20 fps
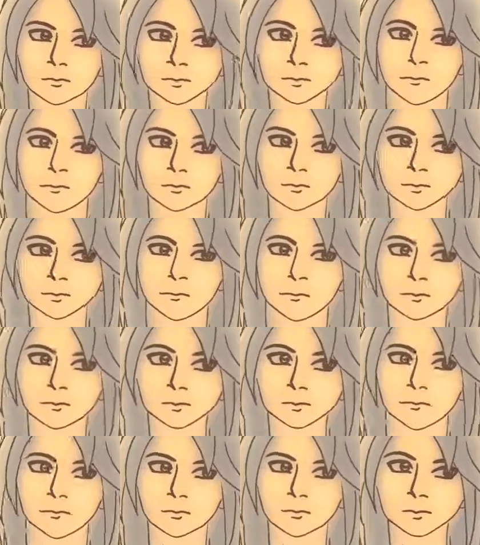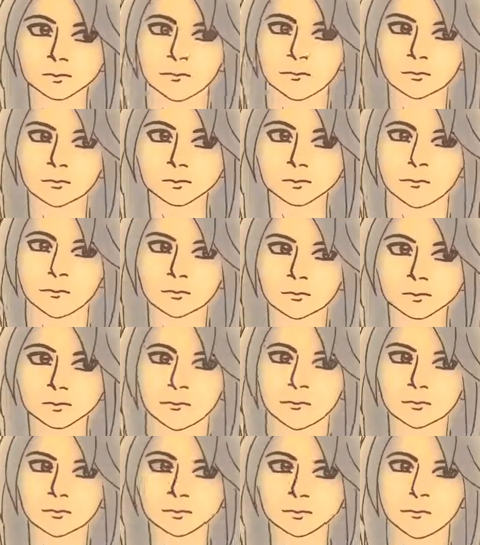Just mutual keep, attraction. Keep
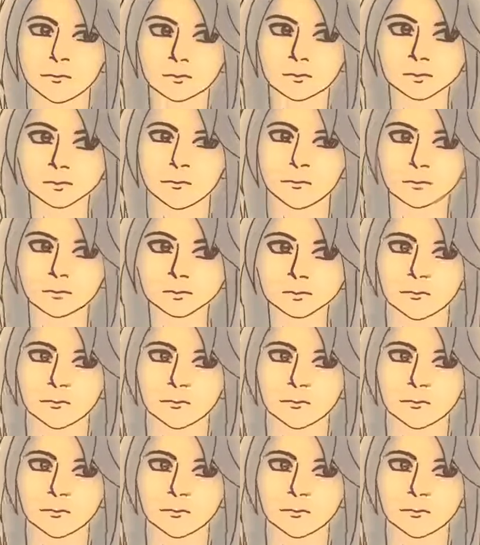on flirting.